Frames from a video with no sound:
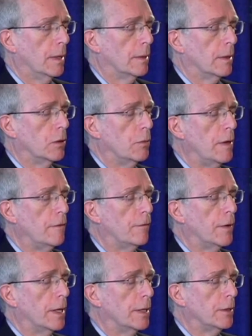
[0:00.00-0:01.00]
And you may
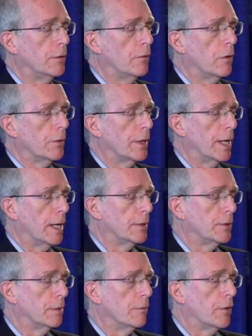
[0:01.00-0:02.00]
find you've already
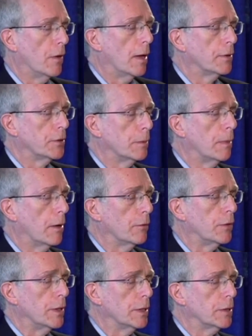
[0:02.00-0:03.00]
had some thoughts
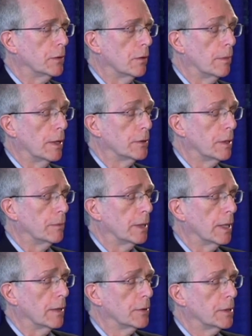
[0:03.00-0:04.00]
about this or about
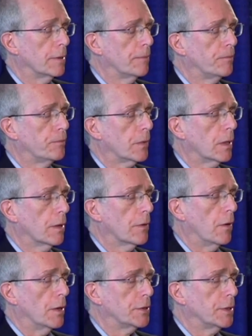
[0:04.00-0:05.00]
something else.
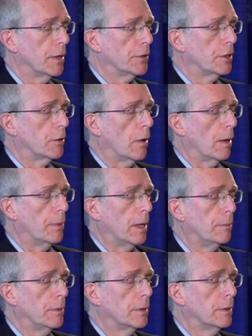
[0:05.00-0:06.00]
Thoughts start to crop
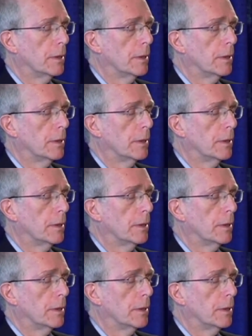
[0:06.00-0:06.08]
up.